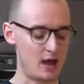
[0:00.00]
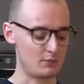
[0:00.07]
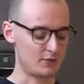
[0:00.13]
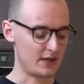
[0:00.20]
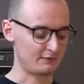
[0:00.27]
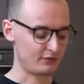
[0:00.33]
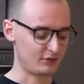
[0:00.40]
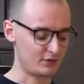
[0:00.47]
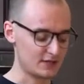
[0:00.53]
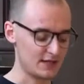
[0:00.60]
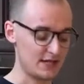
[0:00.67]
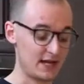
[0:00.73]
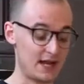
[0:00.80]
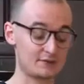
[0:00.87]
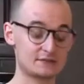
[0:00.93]
We have
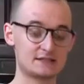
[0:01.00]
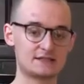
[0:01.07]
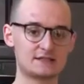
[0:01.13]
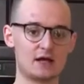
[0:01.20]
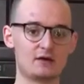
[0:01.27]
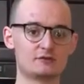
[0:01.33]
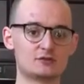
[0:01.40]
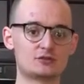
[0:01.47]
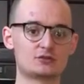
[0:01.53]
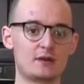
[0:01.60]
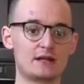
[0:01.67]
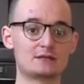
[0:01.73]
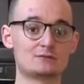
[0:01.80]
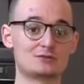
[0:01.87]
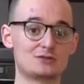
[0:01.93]
38 ounces of
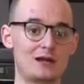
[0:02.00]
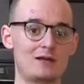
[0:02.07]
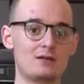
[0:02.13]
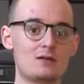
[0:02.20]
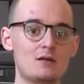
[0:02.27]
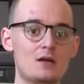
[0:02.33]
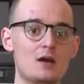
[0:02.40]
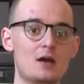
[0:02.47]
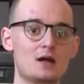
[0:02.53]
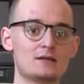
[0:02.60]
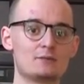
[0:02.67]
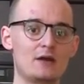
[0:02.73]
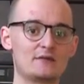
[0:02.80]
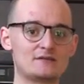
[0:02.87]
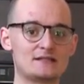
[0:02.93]
shredded cheddar.
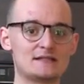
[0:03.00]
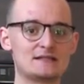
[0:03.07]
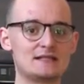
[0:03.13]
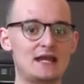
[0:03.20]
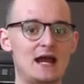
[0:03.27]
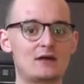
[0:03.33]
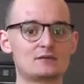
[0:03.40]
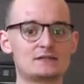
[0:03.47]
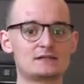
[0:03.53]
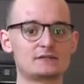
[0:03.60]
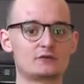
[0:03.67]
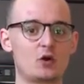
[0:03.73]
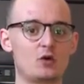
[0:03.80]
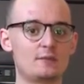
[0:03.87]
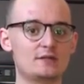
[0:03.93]
We have 16 ounces
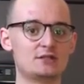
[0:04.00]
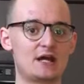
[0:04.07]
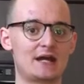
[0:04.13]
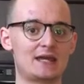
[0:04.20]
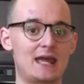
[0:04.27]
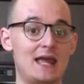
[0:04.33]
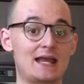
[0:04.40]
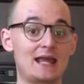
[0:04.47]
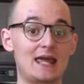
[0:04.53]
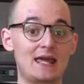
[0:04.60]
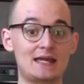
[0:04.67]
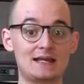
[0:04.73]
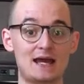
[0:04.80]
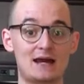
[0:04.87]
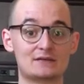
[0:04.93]
of Colby Jack and
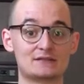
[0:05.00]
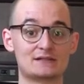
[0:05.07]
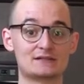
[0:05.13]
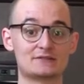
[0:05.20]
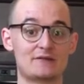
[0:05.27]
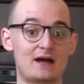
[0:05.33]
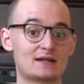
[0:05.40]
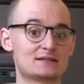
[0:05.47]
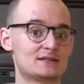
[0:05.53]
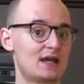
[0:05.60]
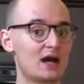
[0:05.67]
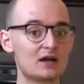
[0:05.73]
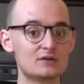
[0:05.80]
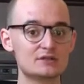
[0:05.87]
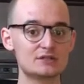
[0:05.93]
8 ounces of
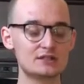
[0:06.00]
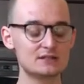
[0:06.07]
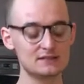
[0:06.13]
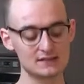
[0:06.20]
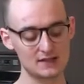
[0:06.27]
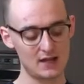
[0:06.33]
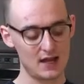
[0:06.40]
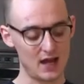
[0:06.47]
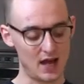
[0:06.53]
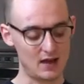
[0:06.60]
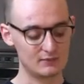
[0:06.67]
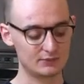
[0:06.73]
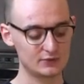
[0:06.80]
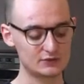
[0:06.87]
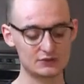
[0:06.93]
Asiago cheese.
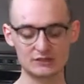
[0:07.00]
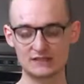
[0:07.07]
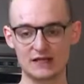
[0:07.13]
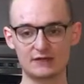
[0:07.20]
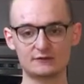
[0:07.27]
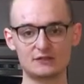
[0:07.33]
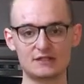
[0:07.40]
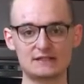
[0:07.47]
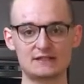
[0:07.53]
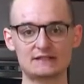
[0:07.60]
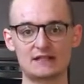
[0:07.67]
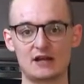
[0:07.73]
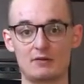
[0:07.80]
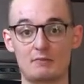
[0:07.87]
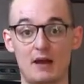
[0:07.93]
Those are just kind of cheeses
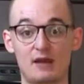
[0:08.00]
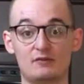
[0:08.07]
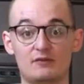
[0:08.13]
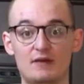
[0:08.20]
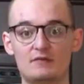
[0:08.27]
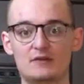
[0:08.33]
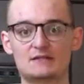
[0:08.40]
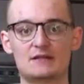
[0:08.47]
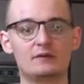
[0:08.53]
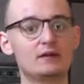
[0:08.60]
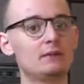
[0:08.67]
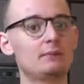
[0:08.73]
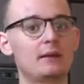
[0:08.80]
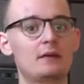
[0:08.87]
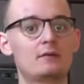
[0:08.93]
that are my favorite.
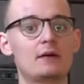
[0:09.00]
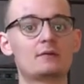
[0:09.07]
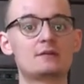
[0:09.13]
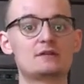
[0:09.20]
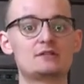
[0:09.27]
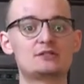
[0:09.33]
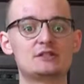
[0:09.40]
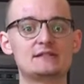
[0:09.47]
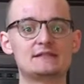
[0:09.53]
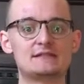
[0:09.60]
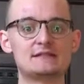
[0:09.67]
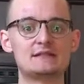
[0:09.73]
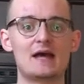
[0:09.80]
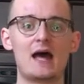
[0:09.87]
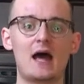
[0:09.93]
Definitely play around with your
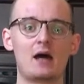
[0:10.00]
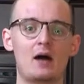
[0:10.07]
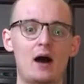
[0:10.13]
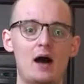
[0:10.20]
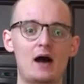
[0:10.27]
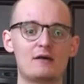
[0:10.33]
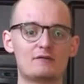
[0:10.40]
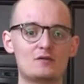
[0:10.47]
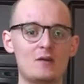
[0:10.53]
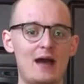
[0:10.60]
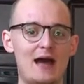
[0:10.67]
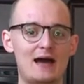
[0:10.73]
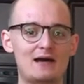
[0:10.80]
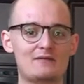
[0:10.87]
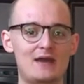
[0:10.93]
cheeses. If you
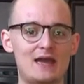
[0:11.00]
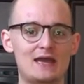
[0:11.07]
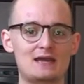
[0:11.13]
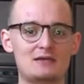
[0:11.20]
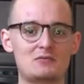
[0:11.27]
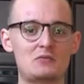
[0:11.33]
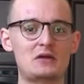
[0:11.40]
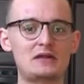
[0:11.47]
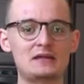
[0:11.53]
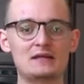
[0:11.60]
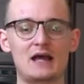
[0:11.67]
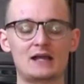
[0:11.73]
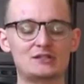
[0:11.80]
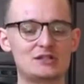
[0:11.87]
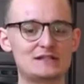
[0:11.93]
have
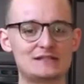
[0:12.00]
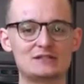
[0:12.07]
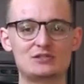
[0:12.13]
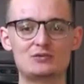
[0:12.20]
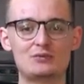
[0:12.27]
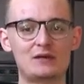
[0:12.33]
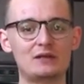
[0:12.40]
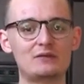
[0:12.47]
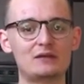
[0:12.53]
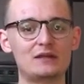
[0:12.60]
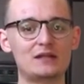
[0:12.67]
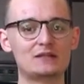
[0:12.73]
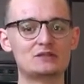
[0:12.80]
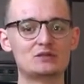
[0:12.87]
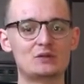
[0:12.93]
a cheese that you
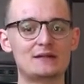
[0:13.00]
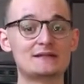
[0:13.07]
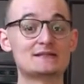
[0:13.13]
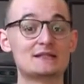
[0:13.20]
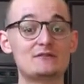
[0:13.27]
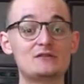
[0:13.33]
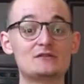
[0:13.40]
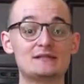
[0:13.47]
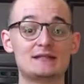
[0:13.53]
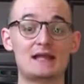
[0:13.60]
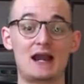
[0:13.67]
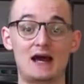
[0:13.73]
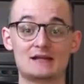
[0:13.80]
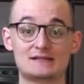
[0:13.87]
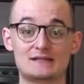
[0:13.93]
really enjoy, instead of using
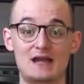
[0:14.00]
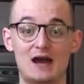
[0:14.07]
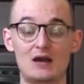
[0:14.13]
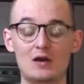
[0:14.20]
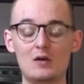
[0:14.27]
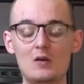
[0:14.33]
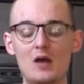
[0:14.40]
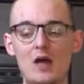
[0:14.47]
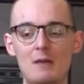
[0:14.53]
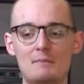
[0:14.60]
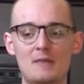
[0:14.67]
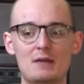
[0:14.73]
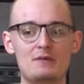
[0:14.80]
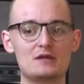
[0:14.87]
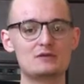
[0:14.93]
that Asiago,
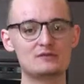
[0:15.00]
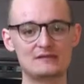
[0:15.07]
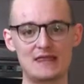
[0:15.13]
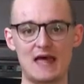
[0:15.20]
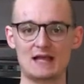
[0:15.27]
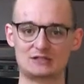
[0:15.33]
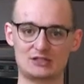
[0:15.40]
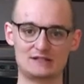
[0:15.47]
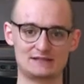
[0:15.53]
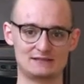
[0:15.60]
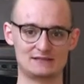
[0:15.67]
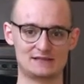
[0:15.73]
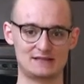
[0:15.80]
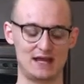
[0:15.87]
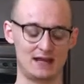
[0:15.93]
maybe use that cheese
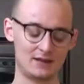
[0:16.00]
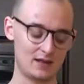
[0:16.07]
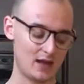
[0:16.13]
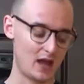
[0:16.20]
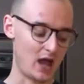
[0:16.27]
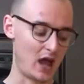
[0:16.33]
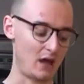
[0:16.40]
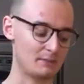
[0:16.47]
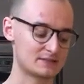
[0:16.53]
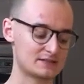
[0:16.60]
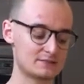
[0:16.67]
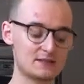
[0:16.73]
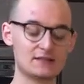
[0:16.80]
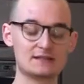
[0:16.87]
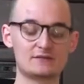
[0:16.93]
instead. But
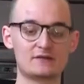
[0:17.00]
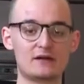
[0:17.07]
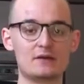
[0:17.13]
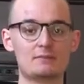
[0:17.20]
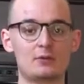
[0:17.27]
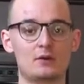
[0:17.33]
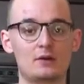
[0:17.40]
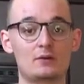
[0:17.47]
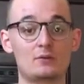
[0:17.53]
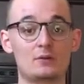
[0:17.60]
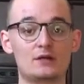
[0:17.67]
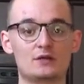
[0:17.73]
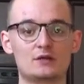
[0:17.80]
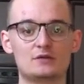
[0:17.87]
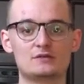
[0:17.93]
something that's very important
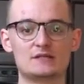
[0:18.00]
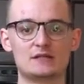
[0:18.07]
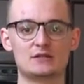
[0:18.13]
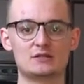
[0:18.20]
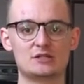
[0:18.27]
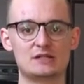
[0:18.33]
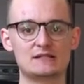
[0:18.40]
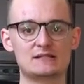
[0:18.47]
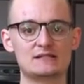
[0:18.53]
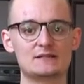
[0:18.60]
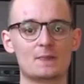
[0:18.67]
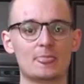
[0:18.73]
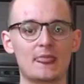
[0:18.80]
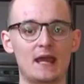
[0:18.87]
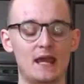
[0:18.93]
when you're using your cheeses
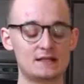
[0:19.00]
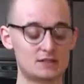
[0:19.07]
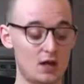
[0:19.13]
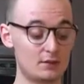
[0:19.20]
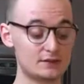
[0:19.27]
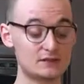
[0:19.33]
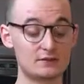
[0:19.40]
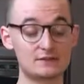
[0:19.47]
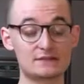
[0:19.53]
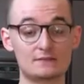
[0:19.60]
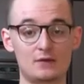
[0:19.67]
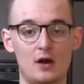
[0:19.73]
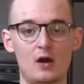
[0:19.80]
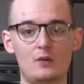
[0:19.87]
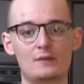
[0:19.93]
is
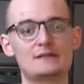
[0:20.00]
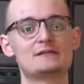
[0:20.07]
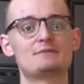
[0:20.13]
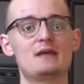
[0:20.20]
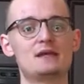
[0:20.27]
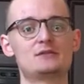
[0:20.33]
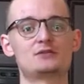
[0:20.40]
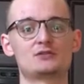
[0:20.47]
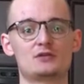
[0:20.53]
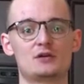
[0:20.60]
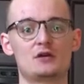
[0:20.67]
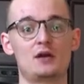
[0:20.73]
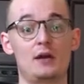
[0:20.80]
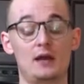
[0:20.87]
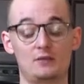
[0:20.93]
always make
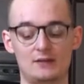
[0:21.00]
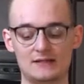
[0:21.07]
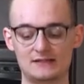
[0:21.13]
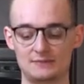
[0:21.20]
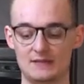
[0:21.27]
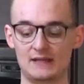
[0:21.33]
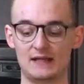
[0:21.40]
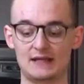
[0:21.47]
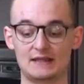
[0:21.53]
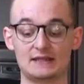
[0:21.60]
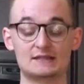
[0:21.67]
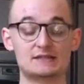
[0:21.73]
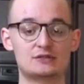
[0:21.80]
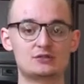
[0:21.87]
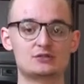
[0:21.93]
sure in a recipe like
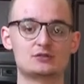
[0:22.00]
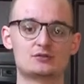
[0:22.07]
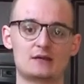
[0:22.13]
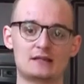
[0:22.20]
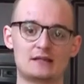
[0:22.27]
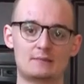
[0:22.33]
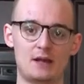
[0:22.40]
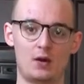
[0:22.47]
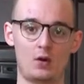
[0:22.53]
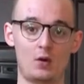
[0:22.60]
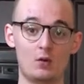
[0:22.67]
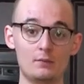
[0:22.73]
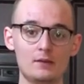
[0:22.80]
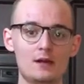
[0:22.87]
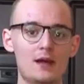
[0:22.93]
this to shred them at
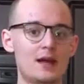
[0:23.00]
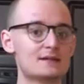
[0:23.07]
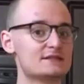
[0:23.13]
home.